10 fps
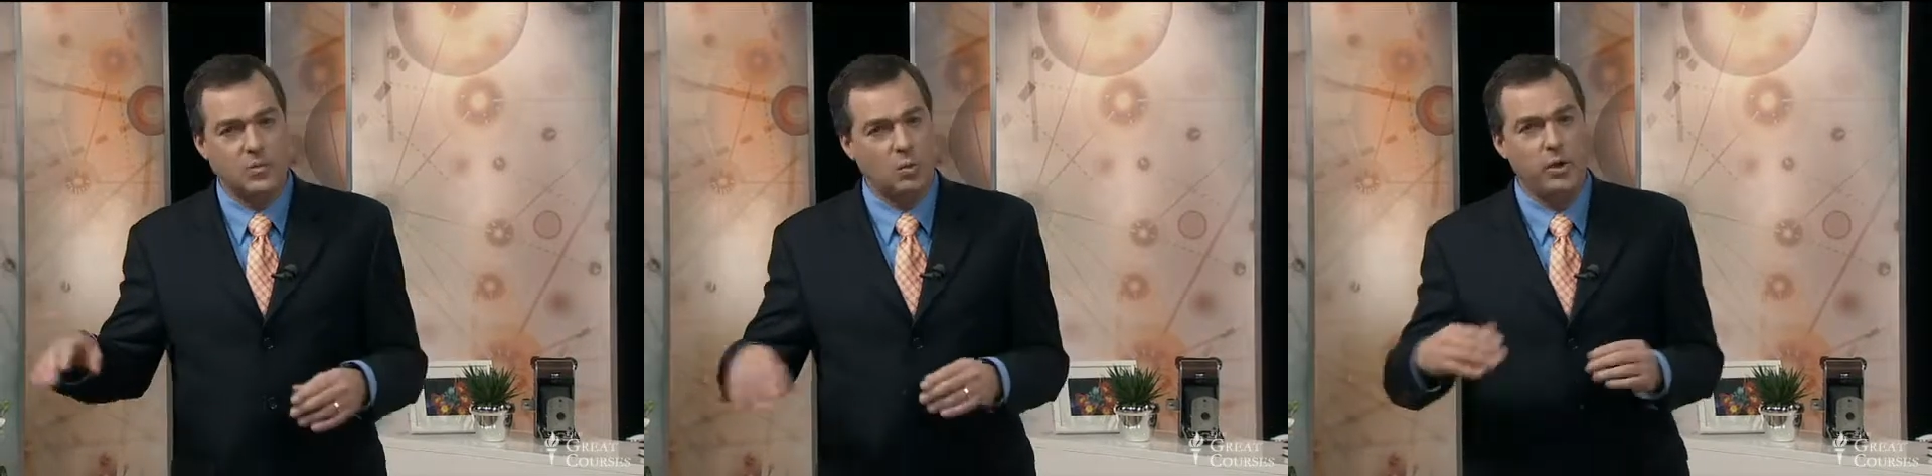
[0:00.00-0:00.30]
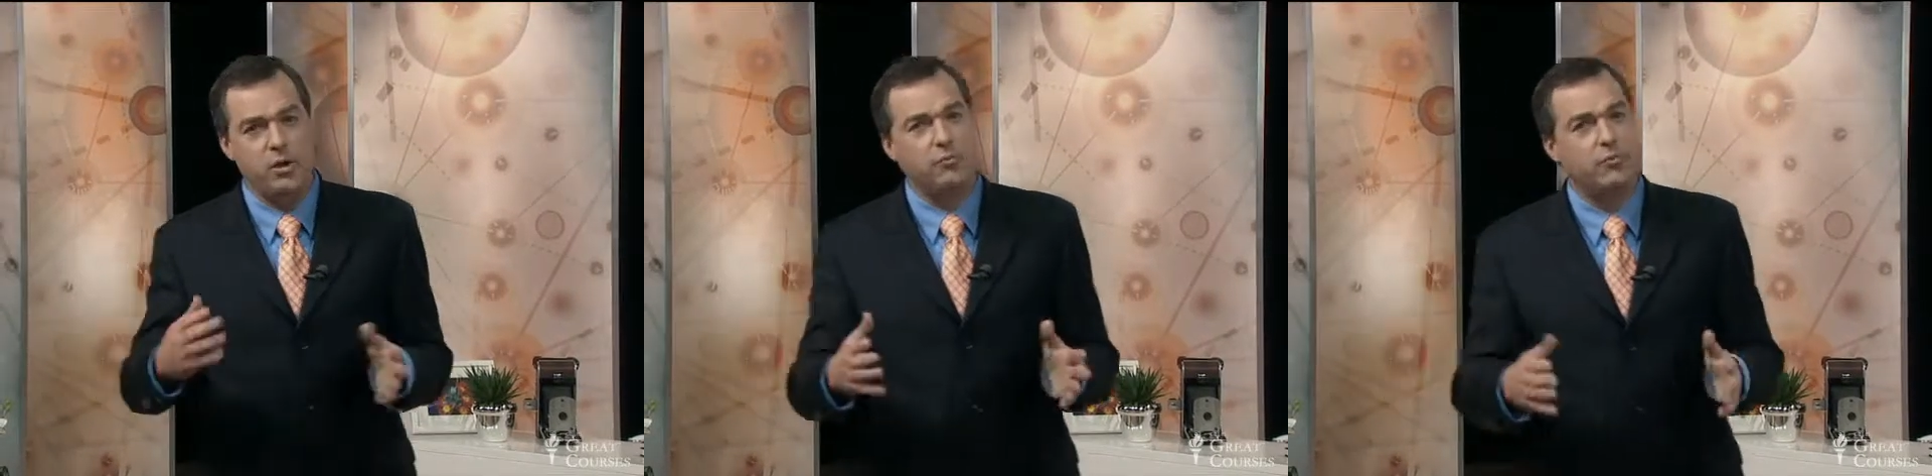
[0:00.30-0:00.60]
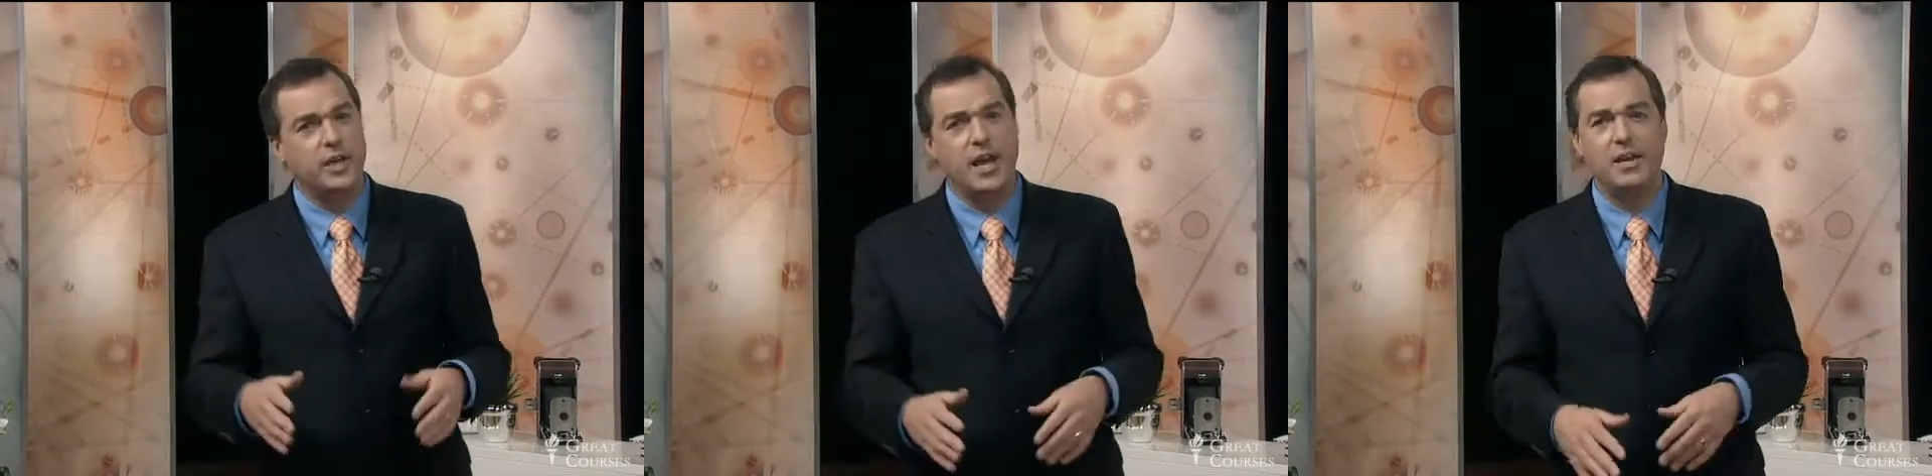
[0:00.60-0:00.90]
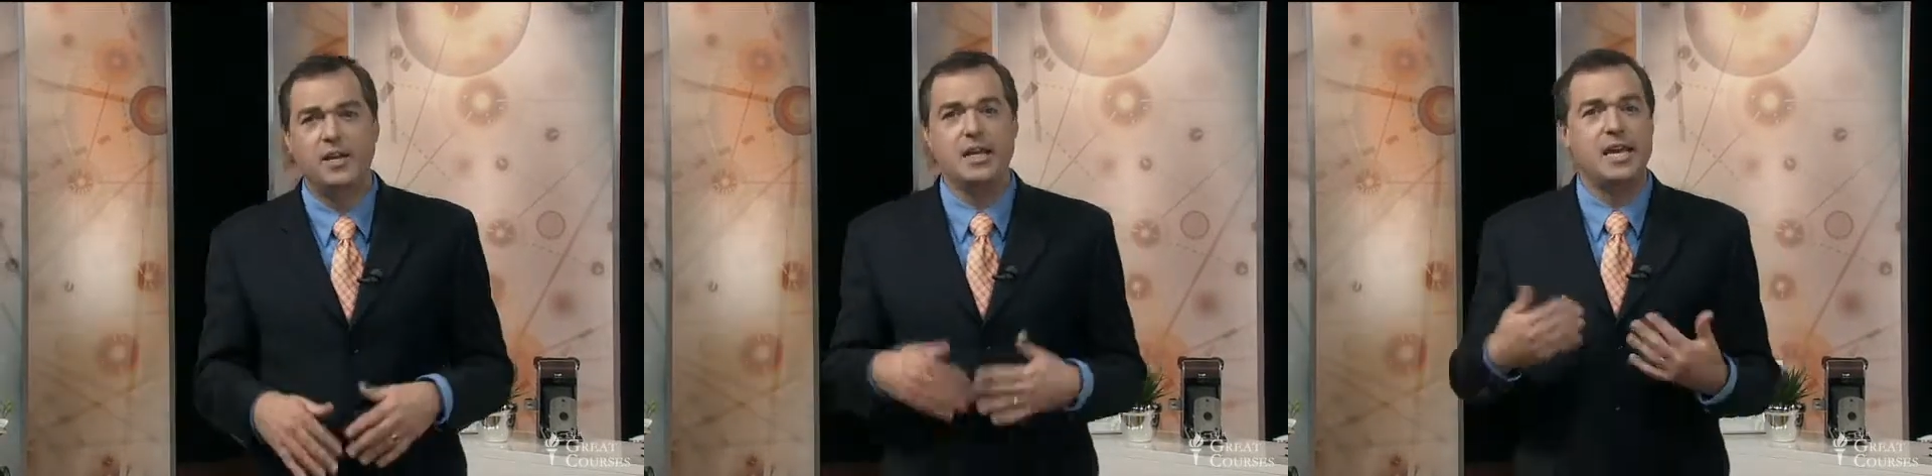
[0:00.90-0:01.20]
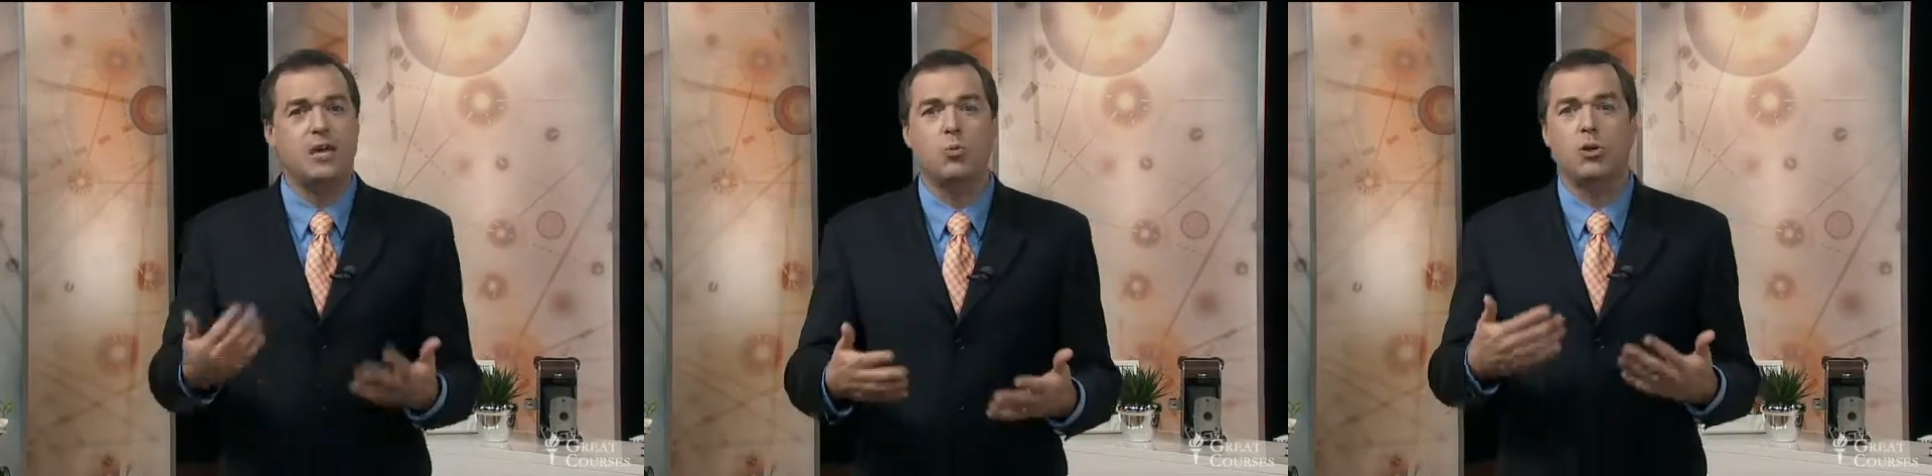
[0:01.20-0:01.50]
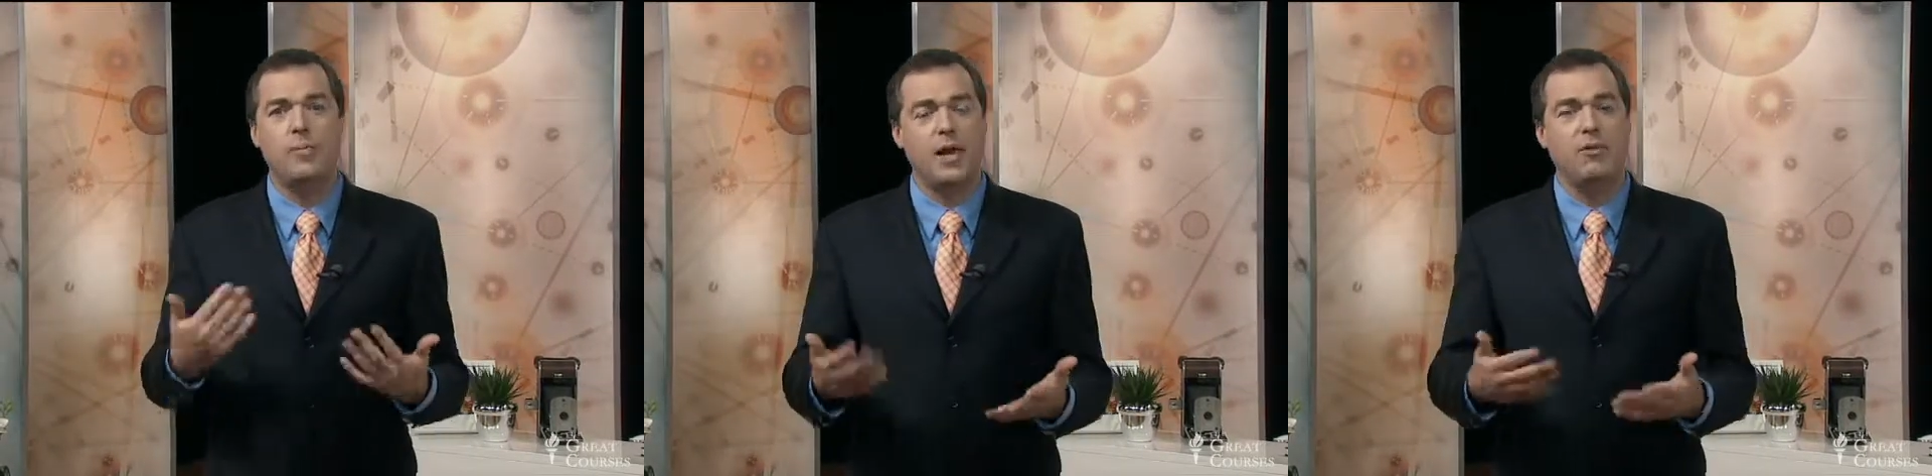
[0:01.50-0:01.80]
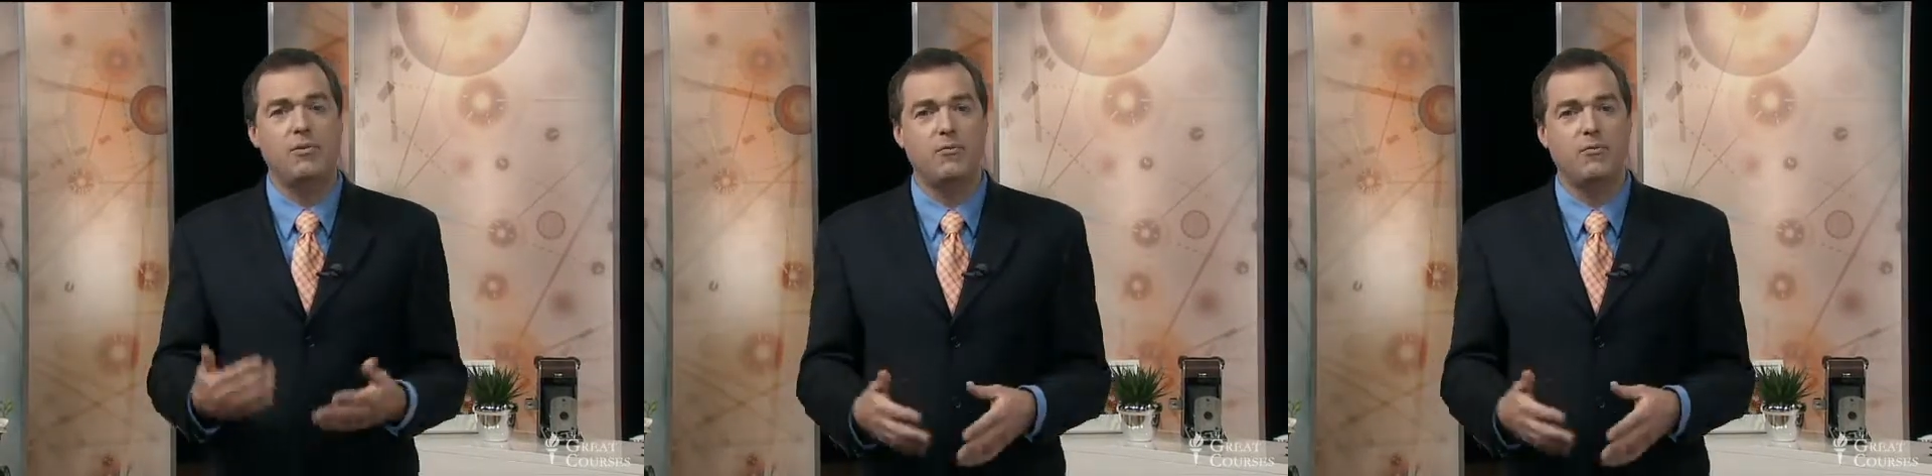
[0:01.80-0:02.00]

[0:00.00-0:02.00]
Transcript: We don't forget an equal amount of